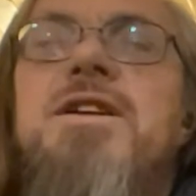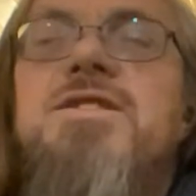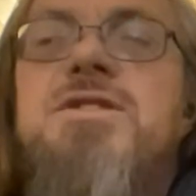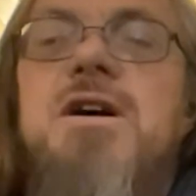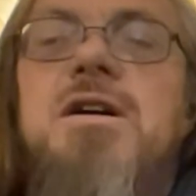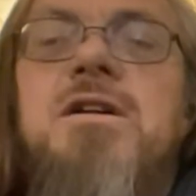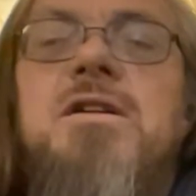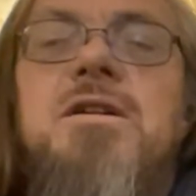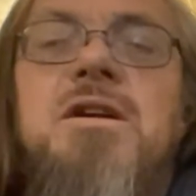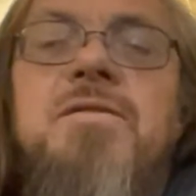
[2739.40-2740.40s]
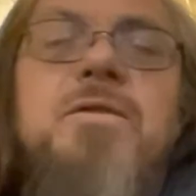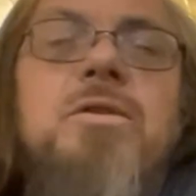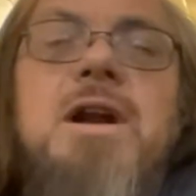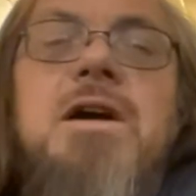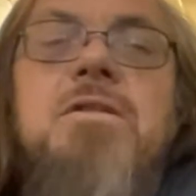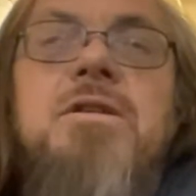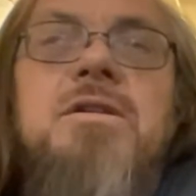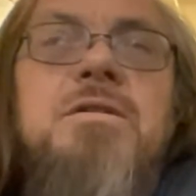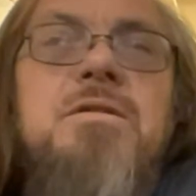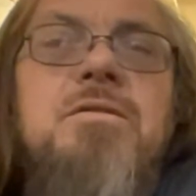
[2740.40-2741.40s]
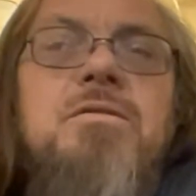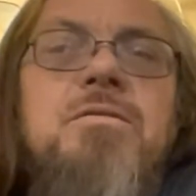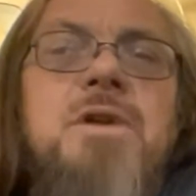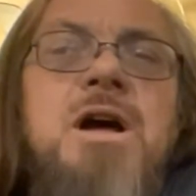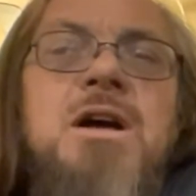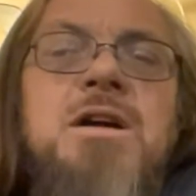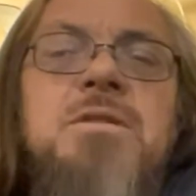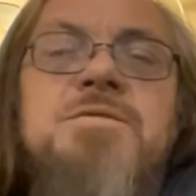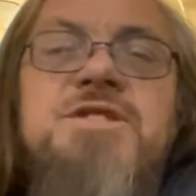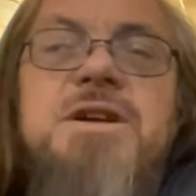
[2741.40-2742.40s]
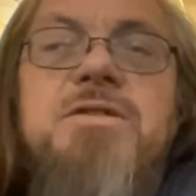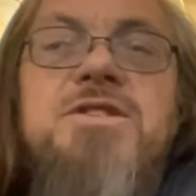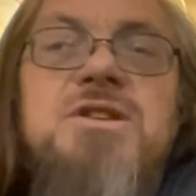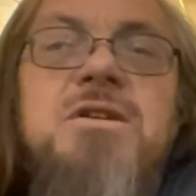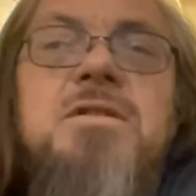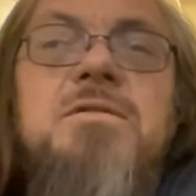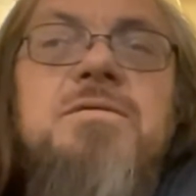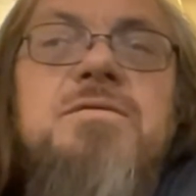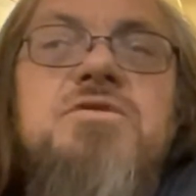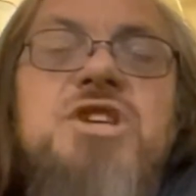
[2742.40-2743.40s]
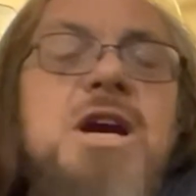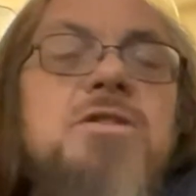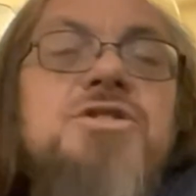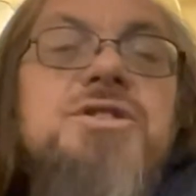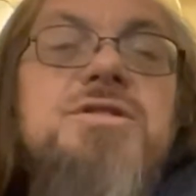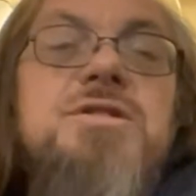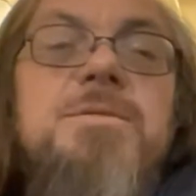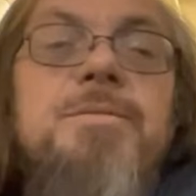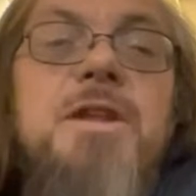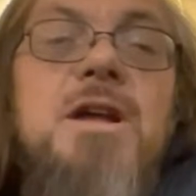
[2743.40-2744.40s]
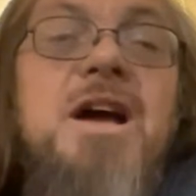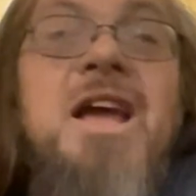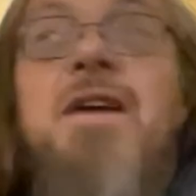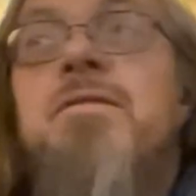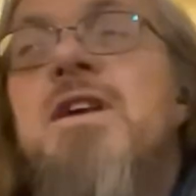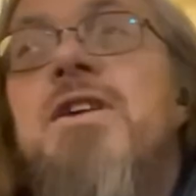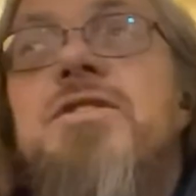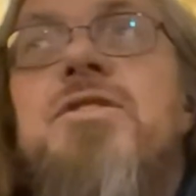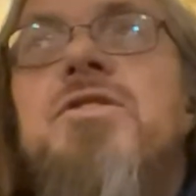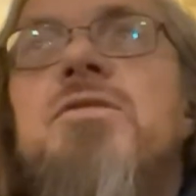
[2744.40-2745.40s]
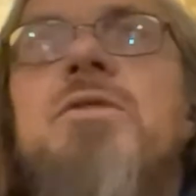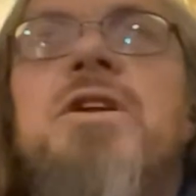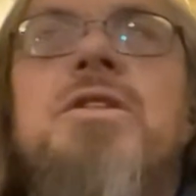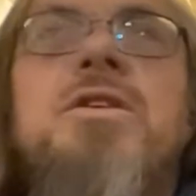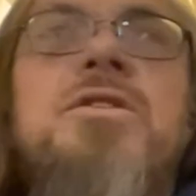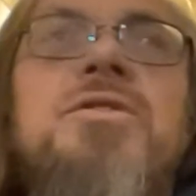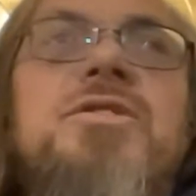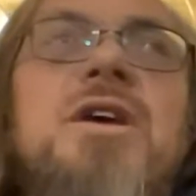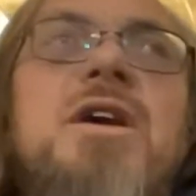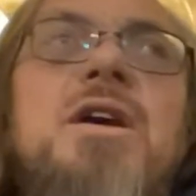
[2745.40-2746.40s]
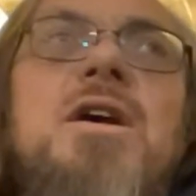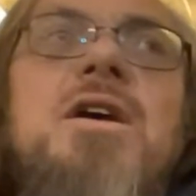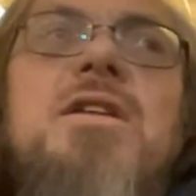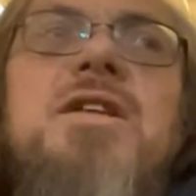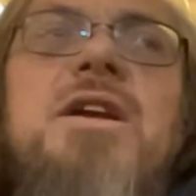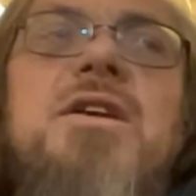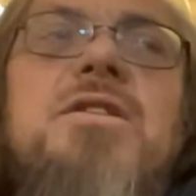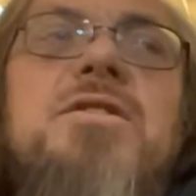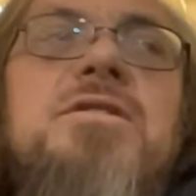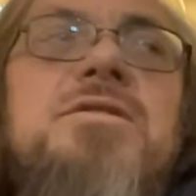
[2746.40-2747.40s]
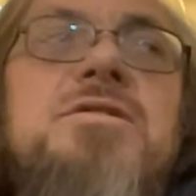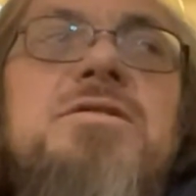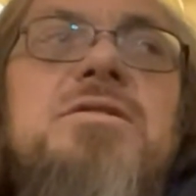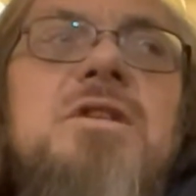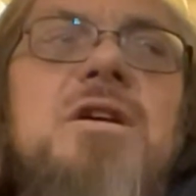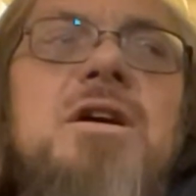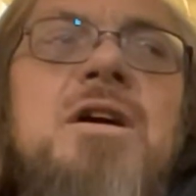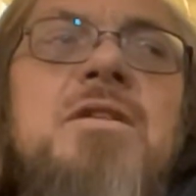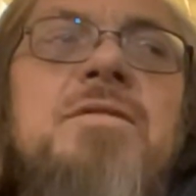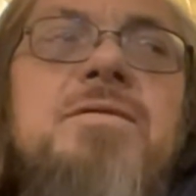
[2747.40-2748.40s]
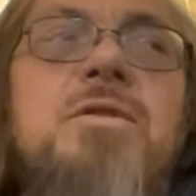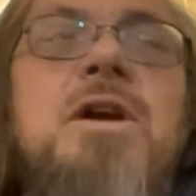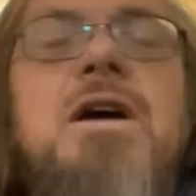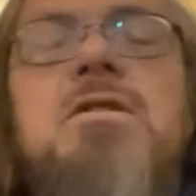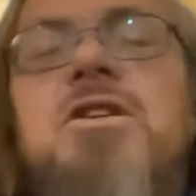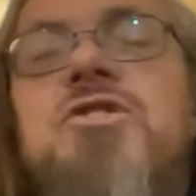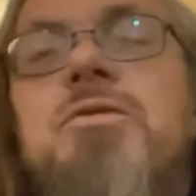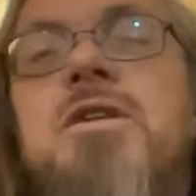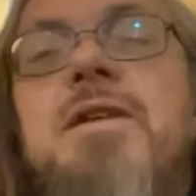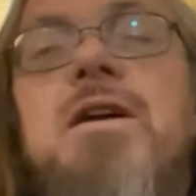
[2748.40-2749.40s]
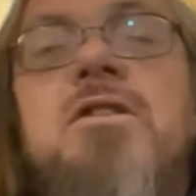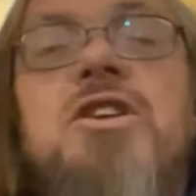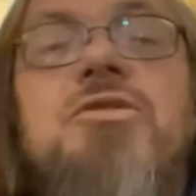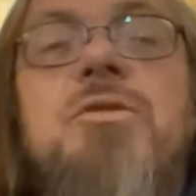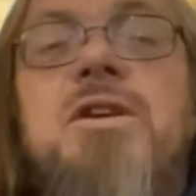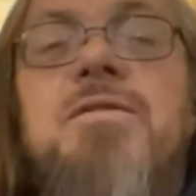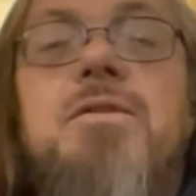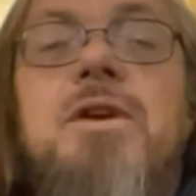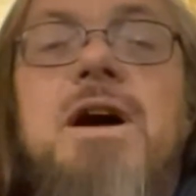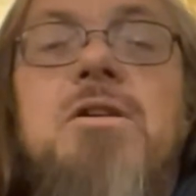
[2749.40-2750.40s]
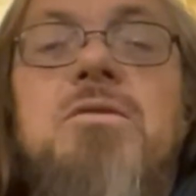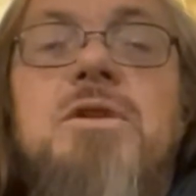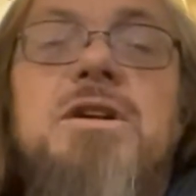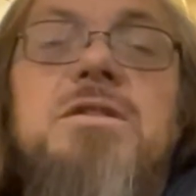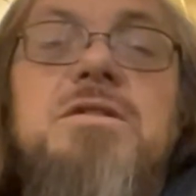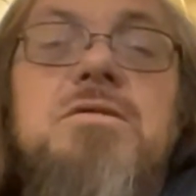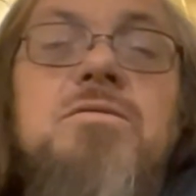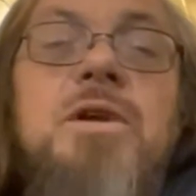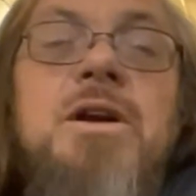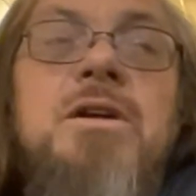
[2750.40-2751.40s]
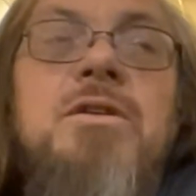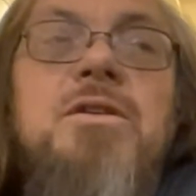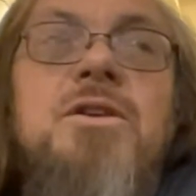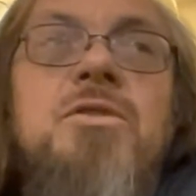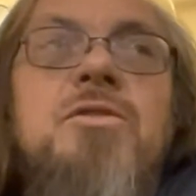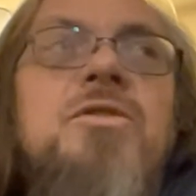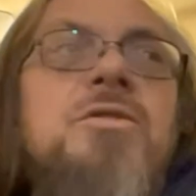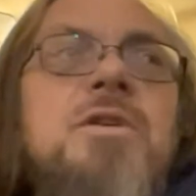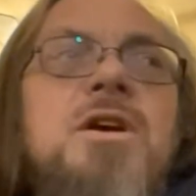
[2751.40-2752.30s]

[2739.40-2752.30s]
heats are a 4 hour series of challenges. I have yet to do one of those. Then it goes a 4 hour, a 12 hour, and a 24 hour one, where you're